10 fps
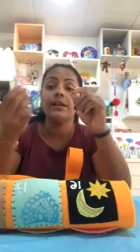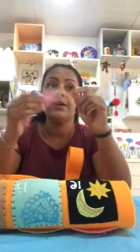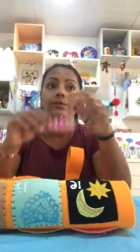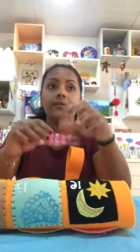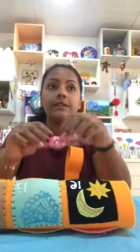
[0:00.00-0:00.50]

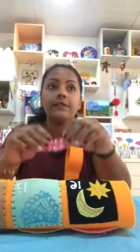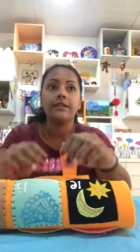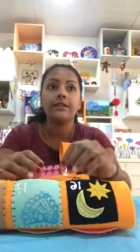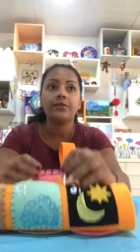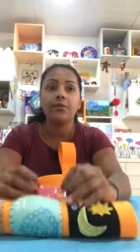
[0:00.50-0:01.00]
do the
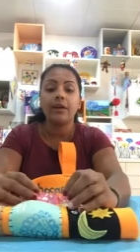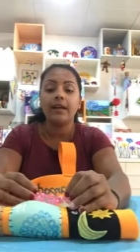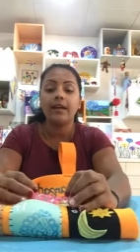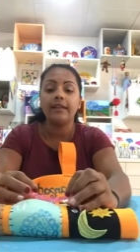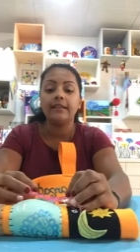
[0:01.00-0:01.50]
first
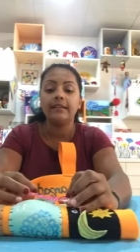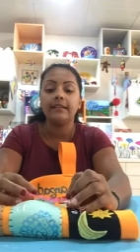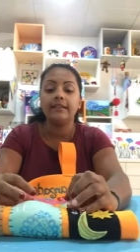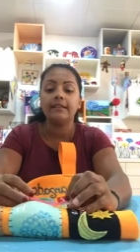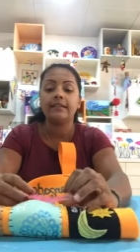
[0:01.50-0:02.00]
square in
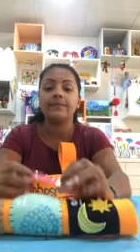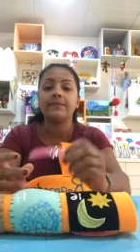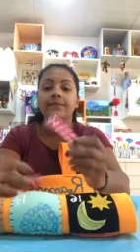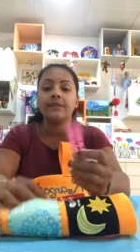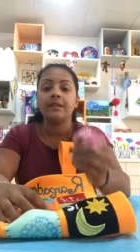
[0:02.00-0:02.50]
the,
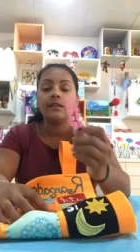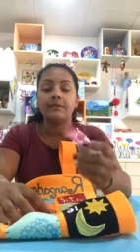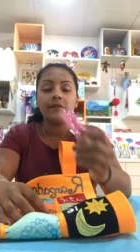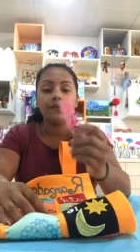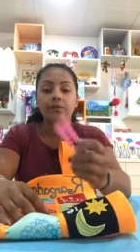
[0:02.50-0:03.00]

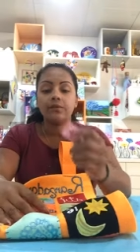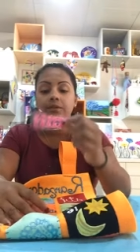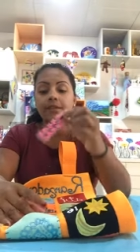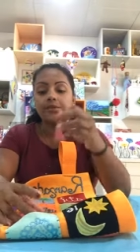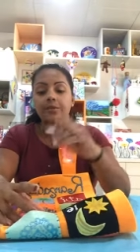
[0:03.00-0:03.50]
before you do
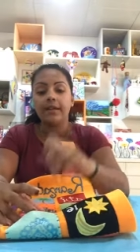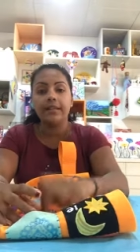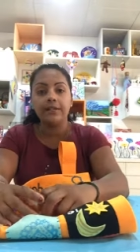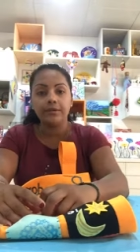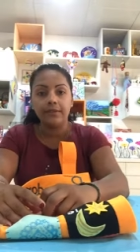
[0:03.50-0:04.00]
the square
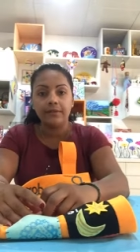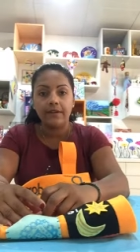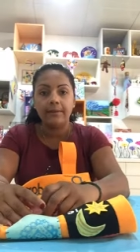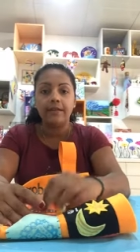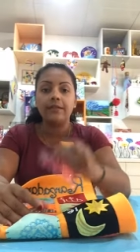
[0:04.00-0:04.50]
into the
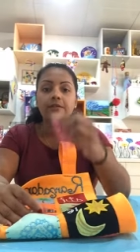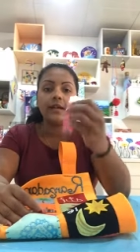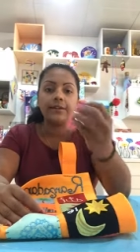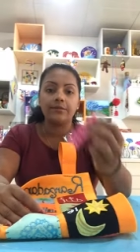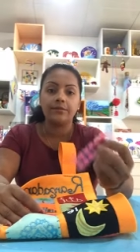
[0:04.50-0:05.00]
fabric, you
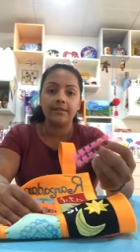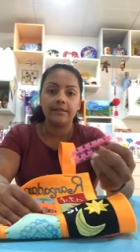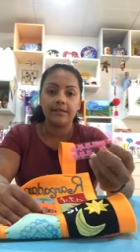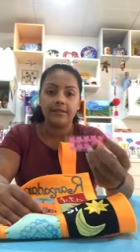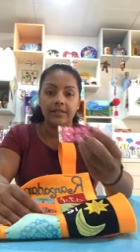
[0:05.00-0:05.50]
have to do the
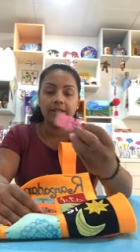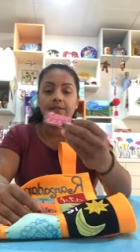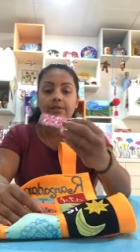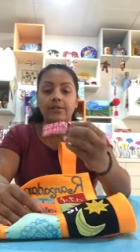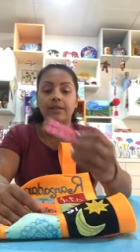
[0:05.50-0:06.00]
stitching.
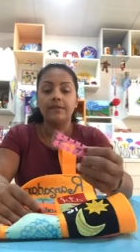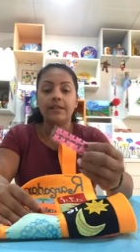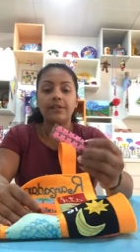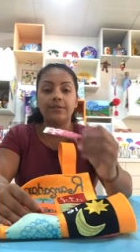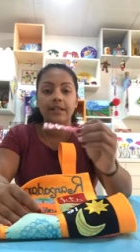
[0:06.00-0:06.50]
So if
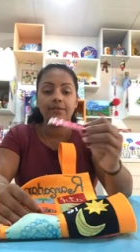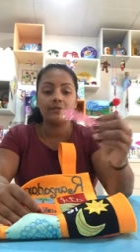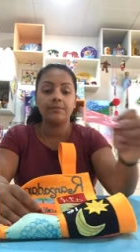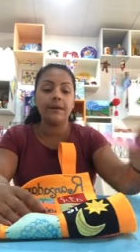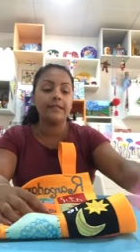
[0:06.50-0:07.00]
not, you can
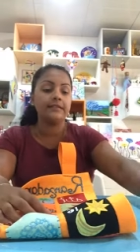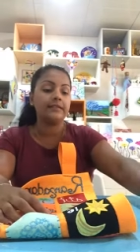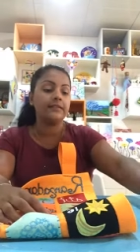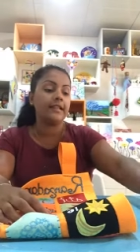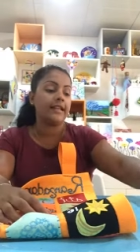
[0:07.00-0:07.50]
use
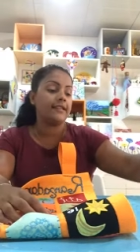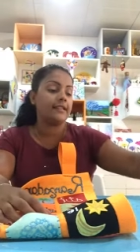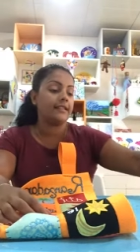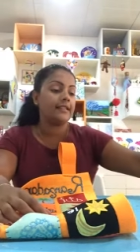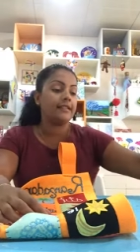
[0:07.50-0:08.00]
buttons and
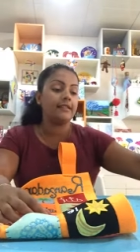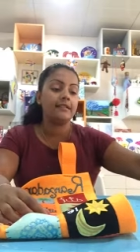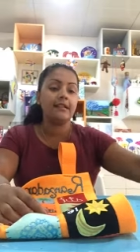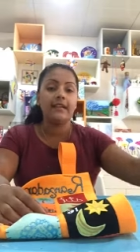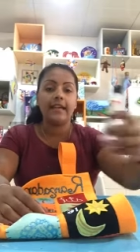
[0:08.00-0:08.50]
stick it.